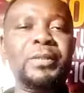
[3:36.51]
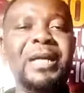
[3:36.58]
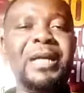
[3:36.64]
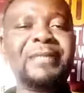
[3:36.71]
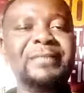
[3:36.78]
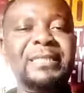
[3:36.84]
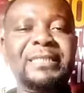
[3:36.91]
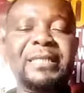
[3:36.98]

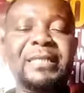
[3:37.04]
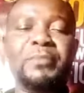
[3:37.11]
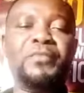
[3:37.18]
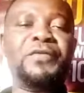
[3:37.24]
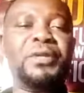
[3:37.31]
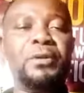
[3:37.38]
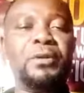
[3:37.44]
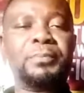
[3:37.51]
how things are
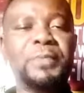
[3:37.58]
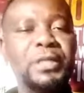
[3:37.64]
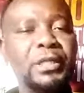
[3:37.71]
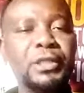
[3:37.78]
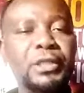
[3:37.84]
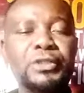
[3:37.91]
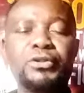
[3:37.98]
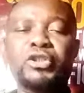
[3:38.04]
moving up
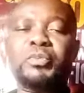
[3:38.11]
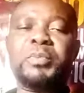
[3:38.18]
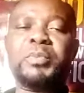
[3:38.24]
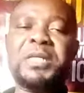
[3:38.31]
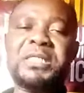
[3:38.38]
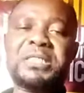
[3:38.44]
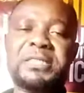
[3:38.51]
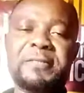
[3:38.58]
in your
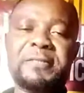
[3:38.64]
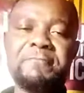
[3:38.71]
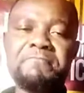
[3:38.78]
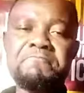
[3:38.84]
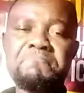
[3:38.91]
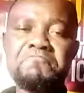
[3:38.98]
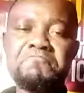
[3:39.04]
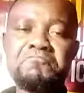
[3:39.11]
space.
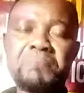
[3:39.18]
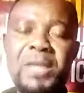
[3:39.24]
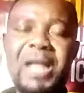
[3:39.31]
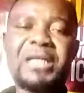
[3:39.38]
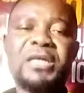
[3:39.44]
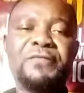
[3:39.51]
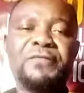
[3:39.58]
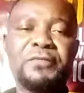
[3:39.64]

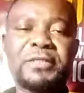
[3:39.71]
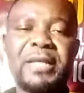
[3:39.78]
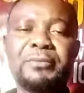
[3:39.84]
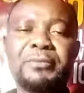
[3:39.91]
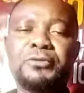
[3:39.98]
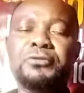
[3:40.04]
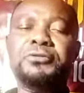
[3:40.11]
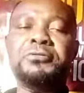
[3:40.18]
I'll give you
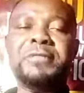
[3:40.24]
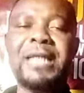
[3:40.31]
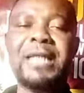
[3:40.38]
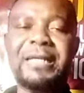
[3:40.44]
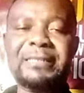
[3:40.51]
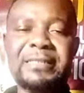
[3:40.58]
time to do that.